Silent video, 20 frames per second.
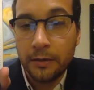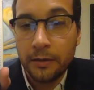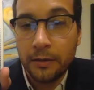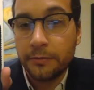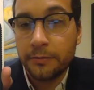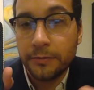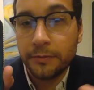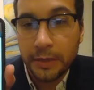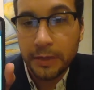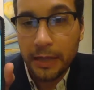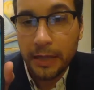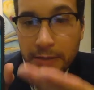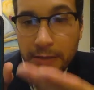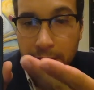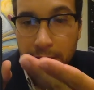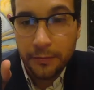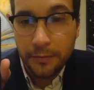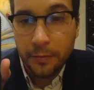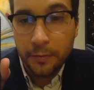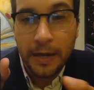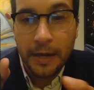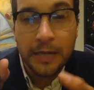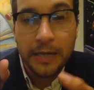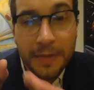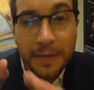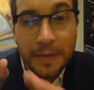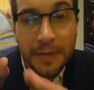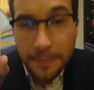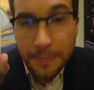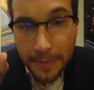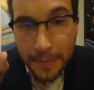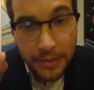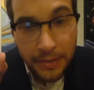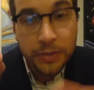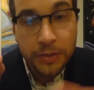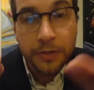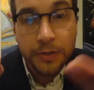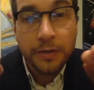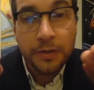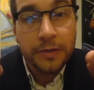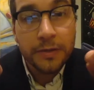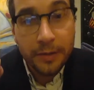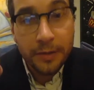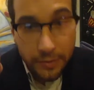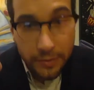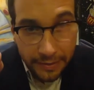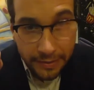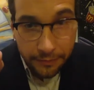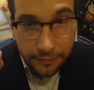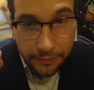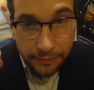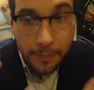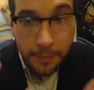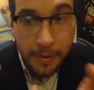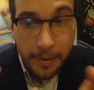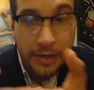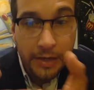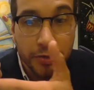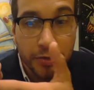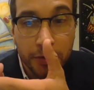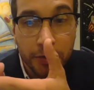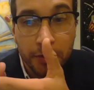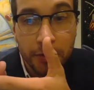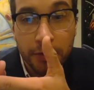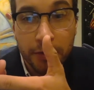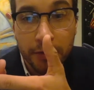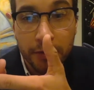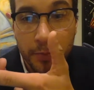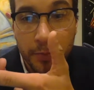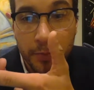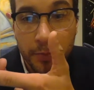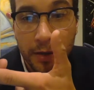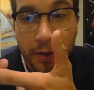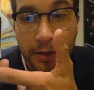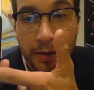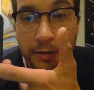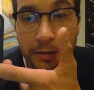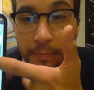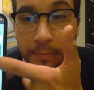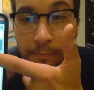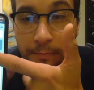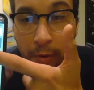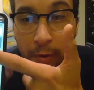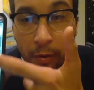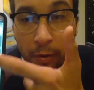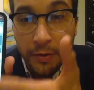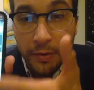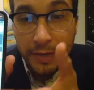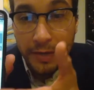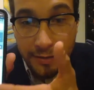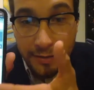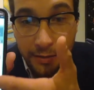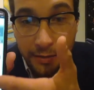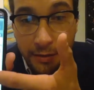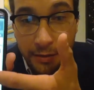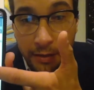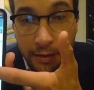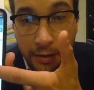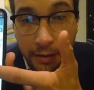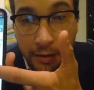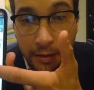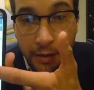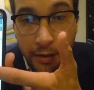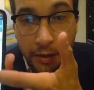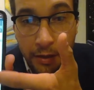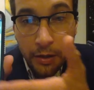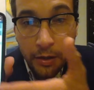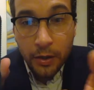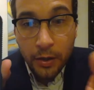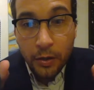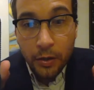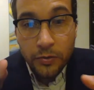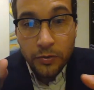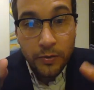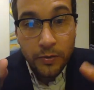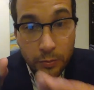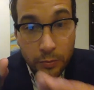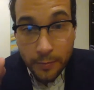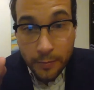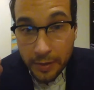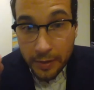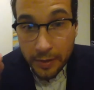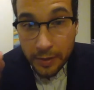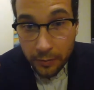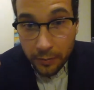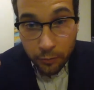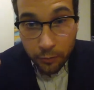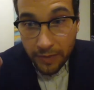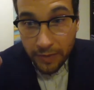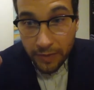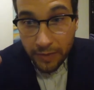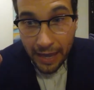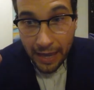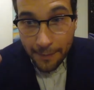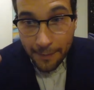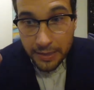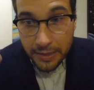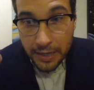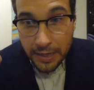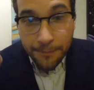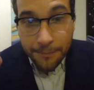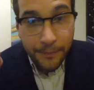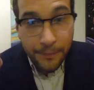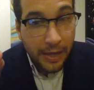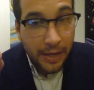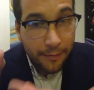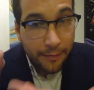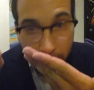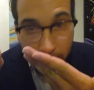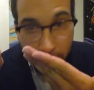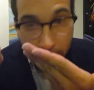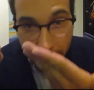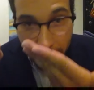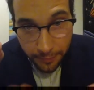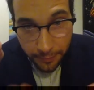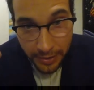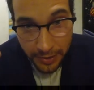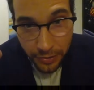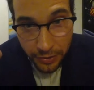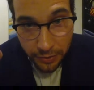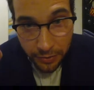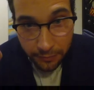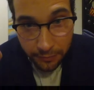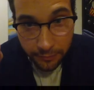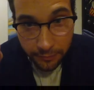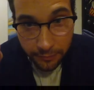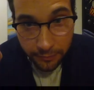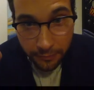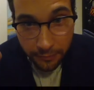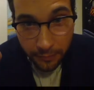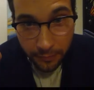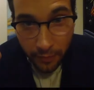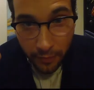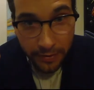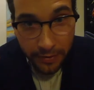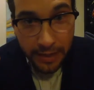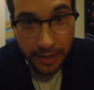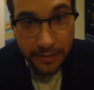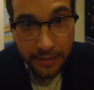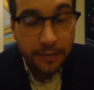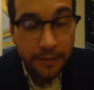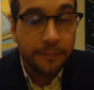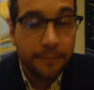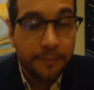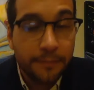You can't see the full page, but there's pictures, there's lots of information. This one's on the desert. So this would be their habitat. They have all the information on the desert.